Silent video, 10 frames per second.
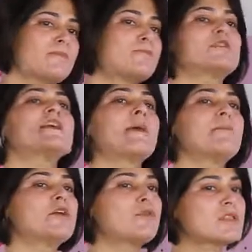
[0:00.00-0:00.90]
putting
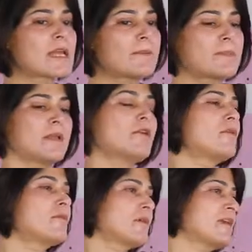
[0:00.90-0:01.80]
embryos and,
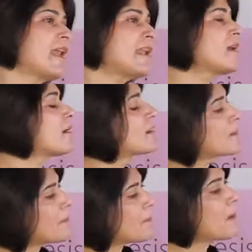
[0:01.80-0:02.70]
getting
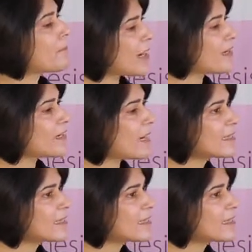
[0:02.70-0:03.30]
the people pregnant.